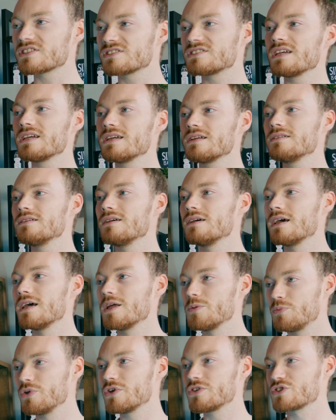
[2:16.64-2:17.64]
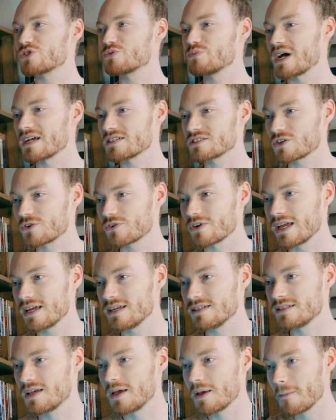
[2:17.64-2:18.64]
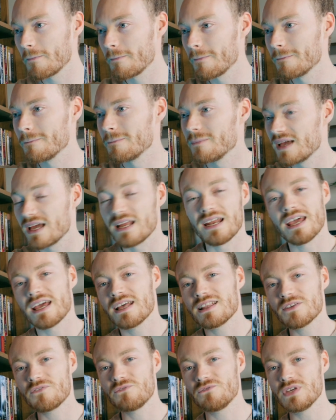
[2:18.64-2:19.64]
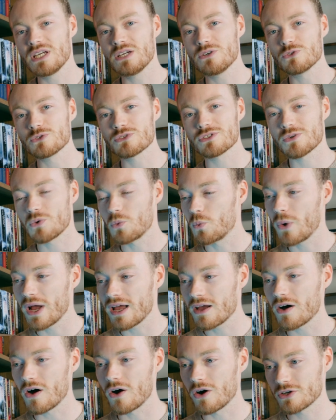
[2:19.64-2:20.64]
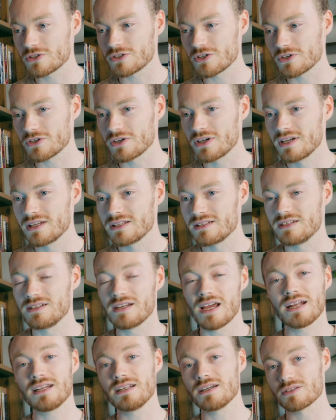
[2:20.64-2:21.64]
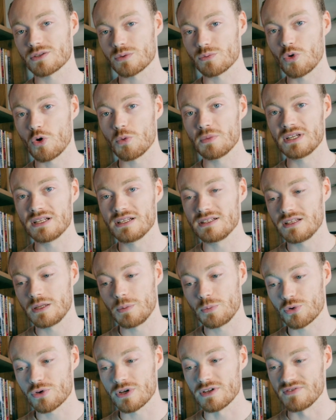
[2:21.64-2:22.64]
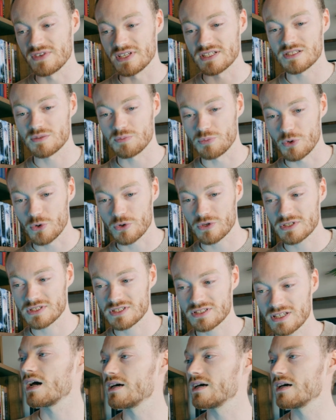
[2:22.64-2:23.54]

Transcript: scene in Butcher's Masquerade, and it hit the feels way harder than any other moment in the previous books.